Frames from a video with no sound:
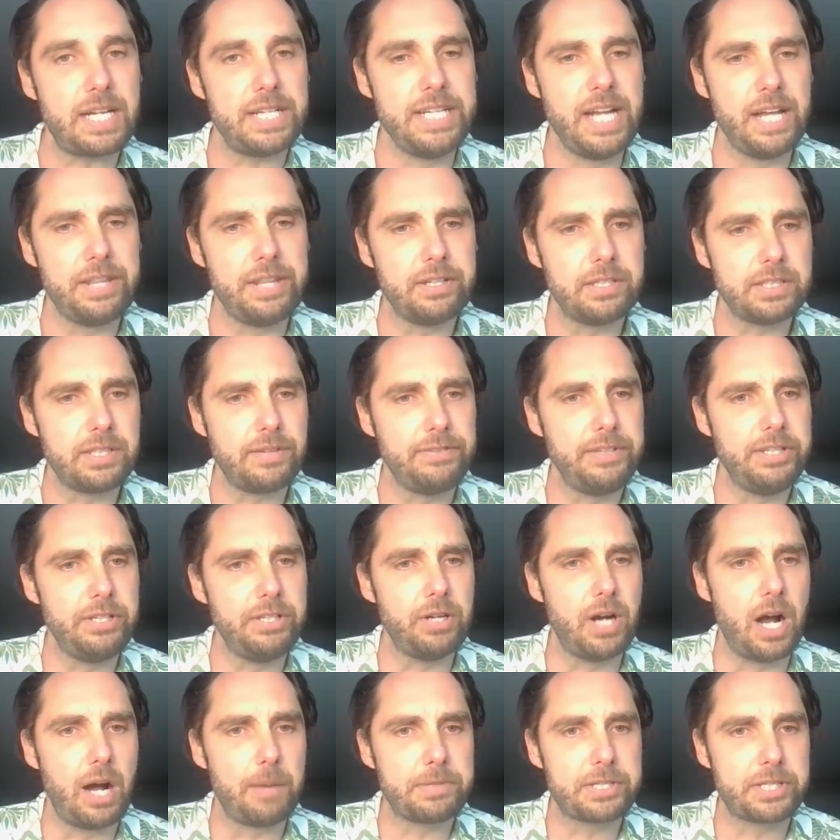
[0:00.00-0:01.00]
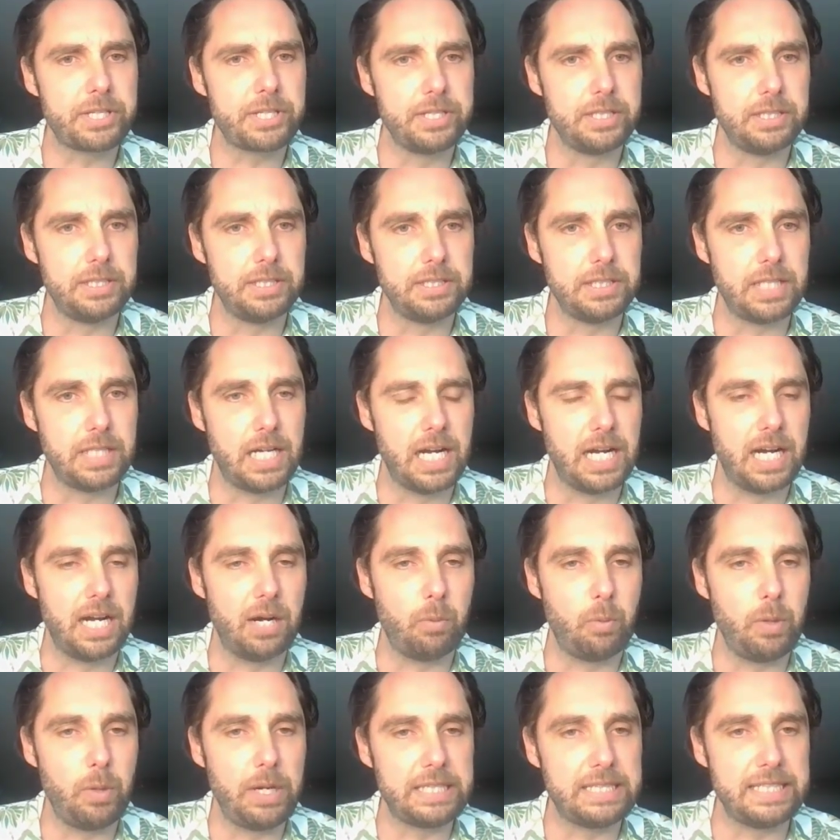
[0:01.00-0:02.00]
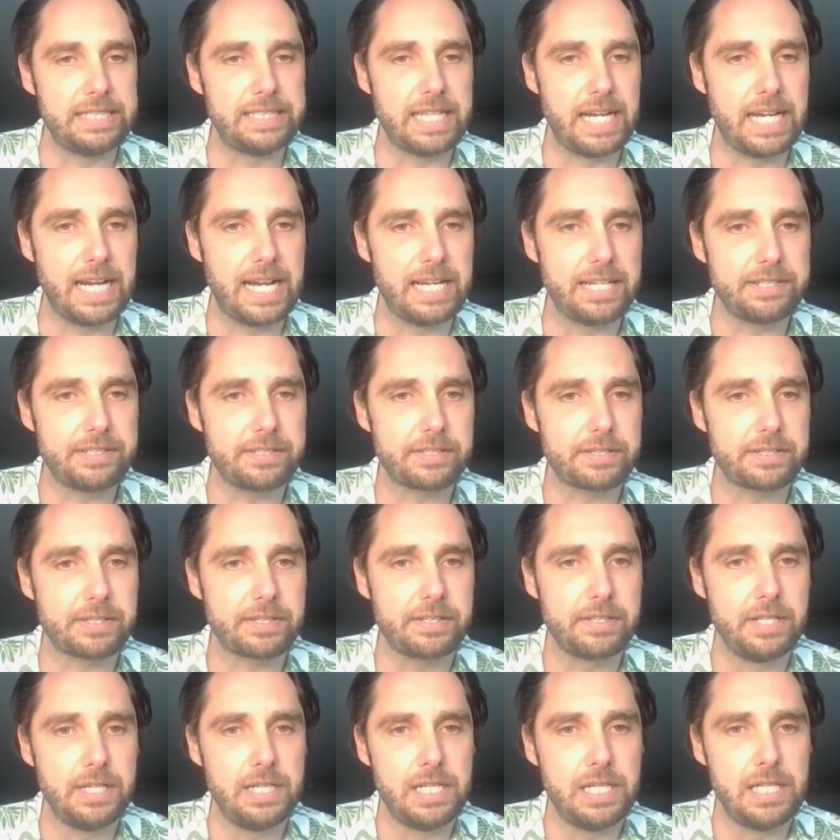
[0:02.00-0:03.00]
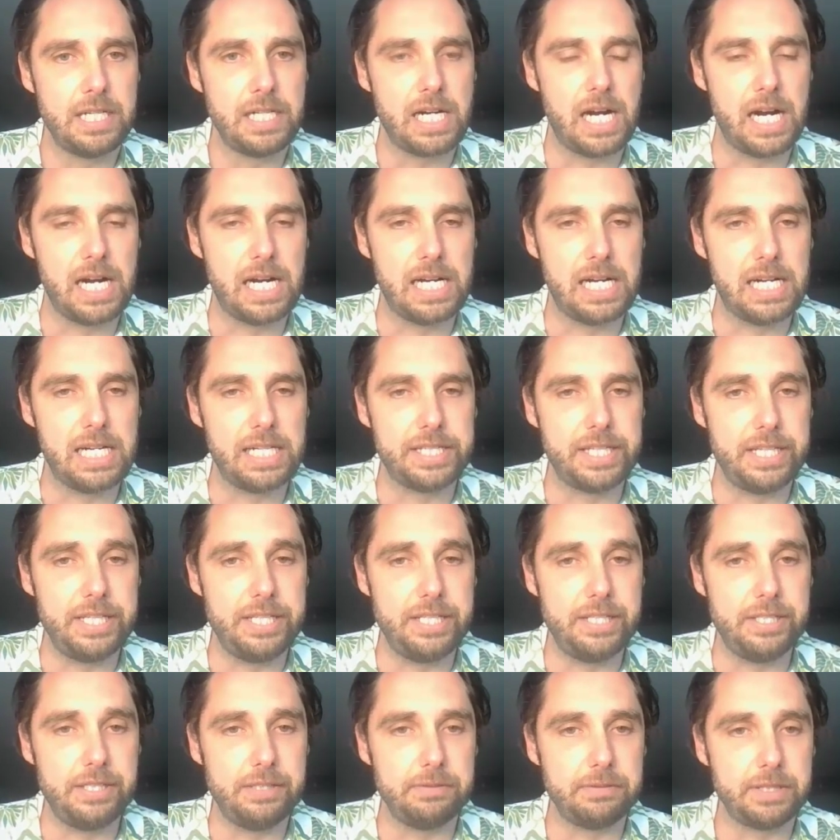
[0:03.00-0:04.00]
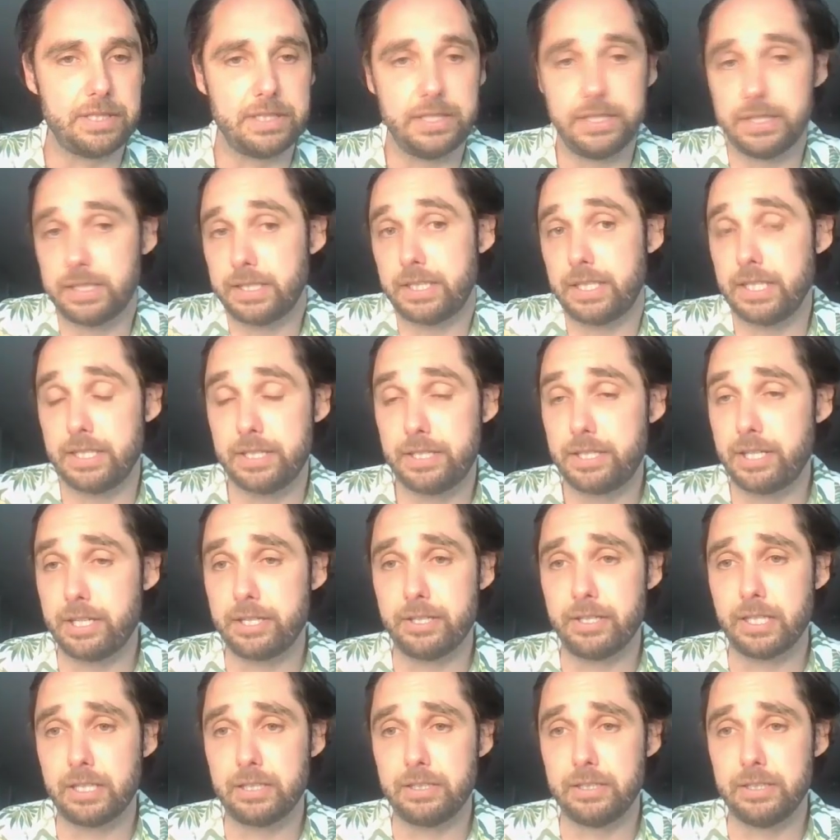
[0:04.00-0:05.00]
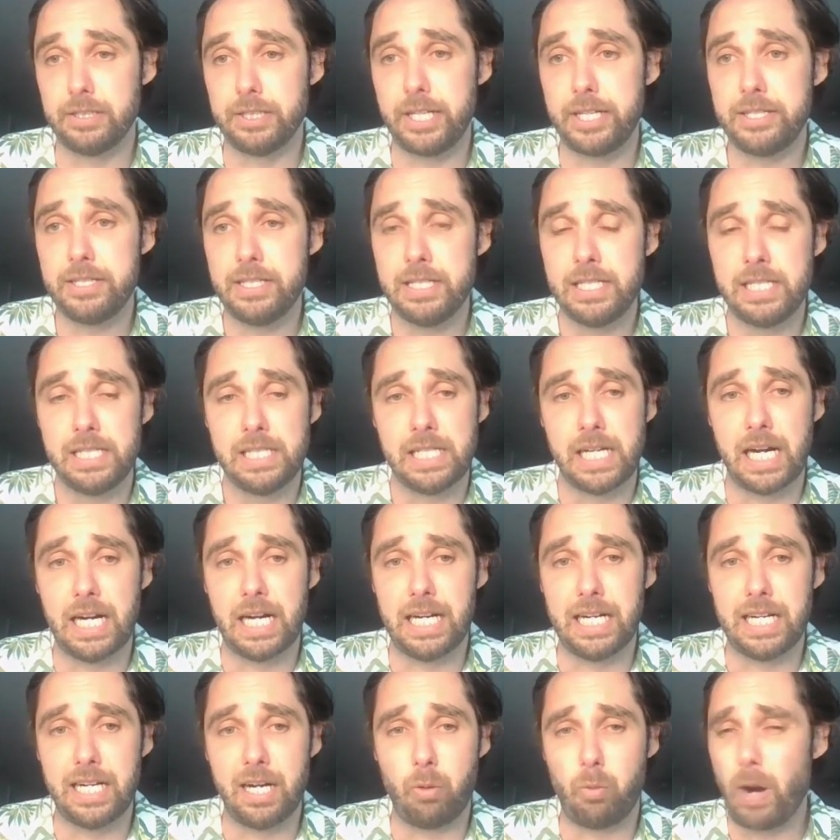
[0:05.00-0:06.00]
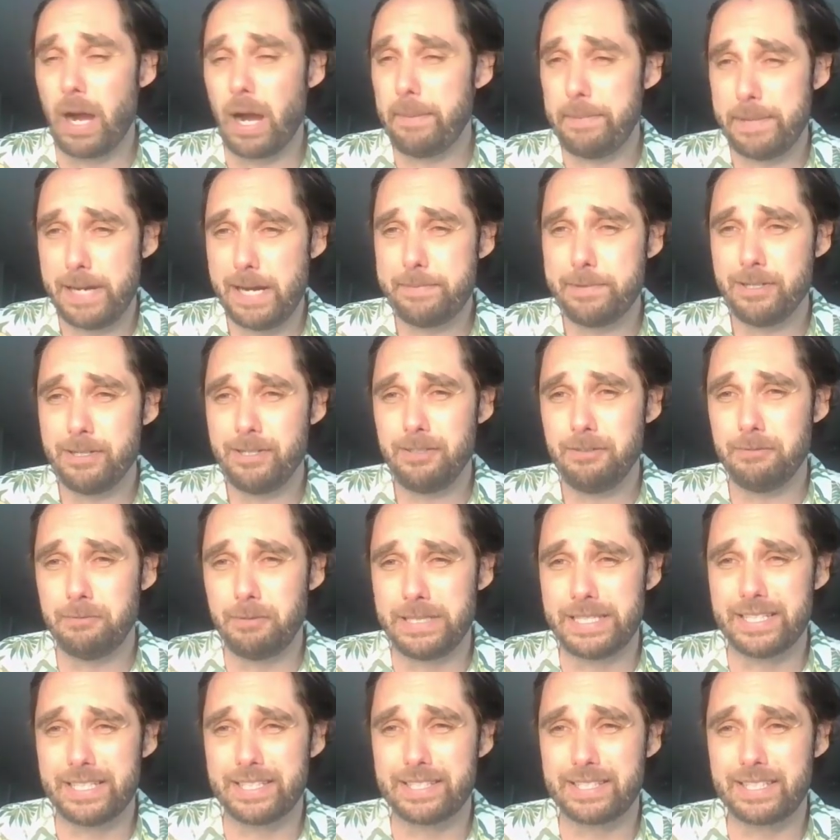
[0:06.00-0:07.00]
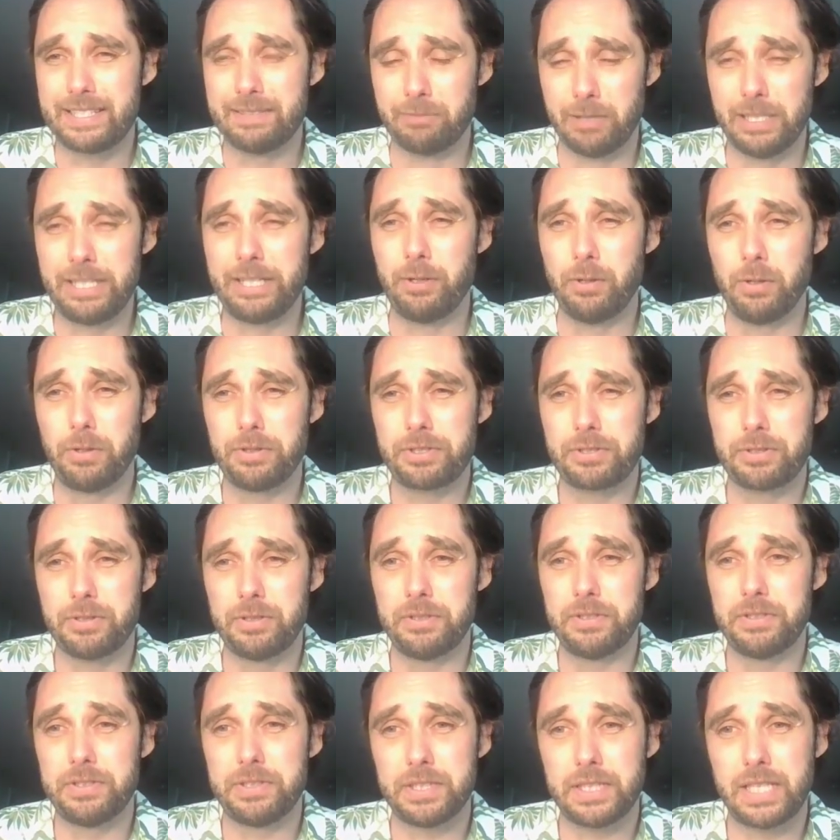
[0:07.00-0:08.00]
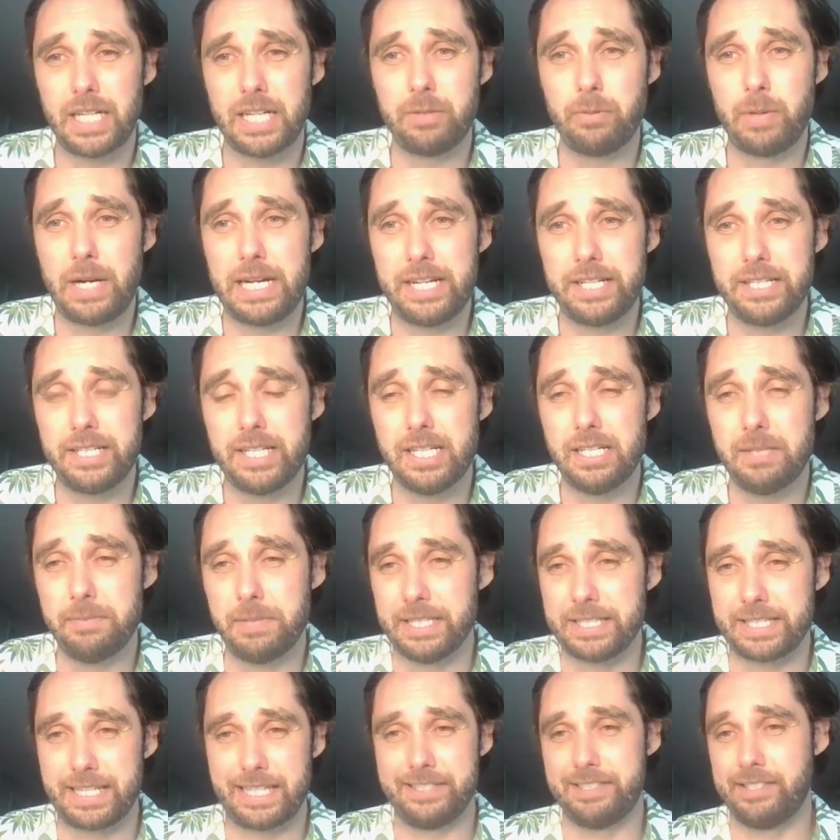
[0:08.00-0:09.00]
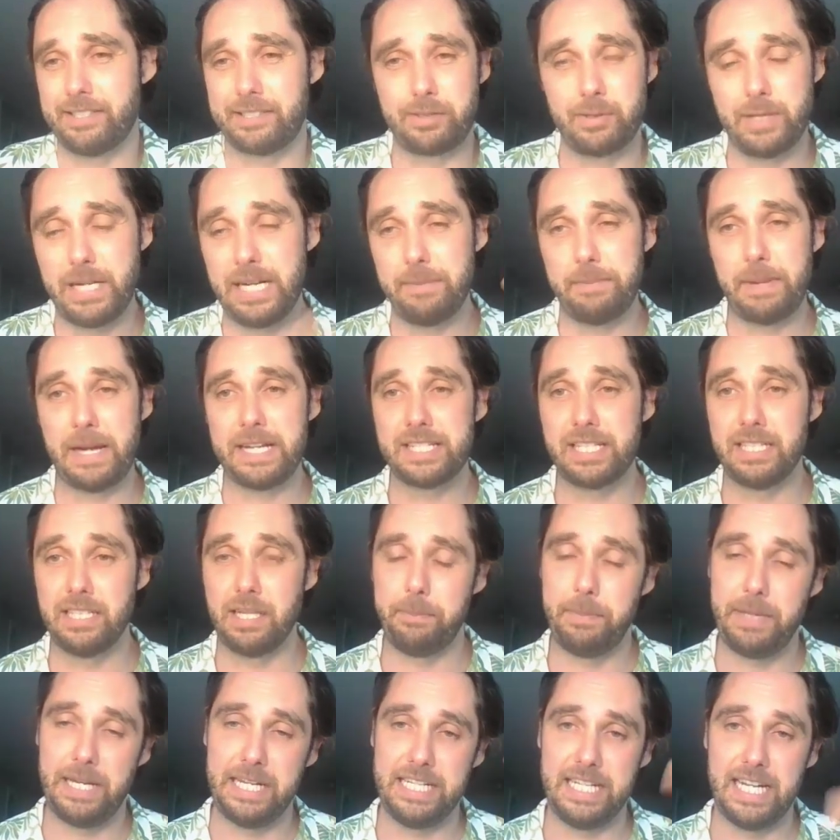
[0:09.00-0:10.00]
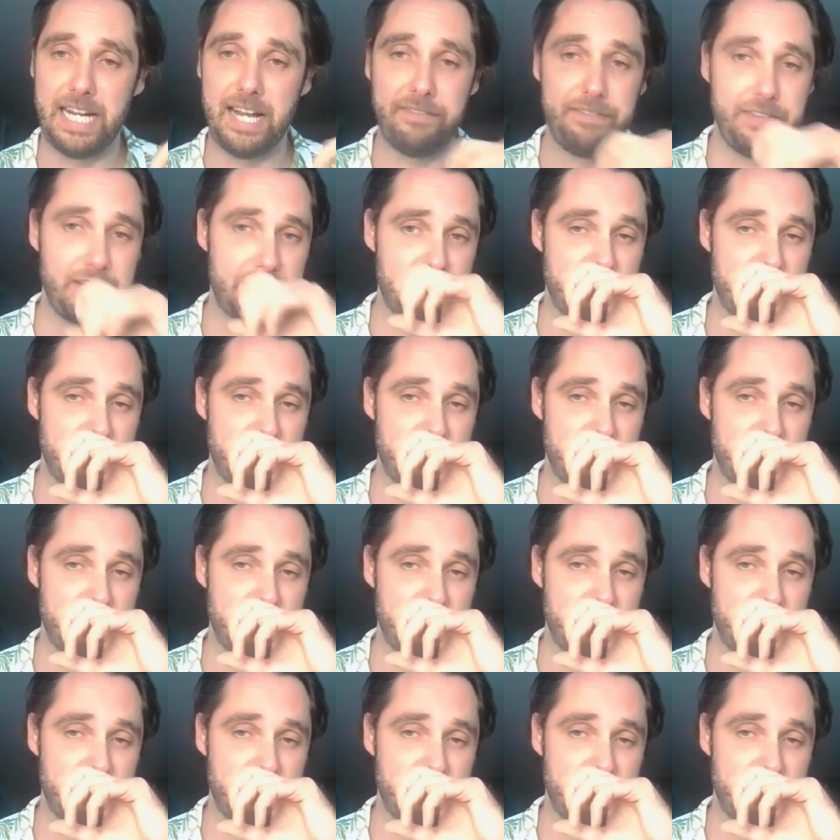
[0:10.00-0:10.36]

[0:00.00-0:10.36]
Now, there's a few optional weekly tasks that you can consider including. A white paper, which is really old school kind of way to go, but it's like just creating basically a PDF.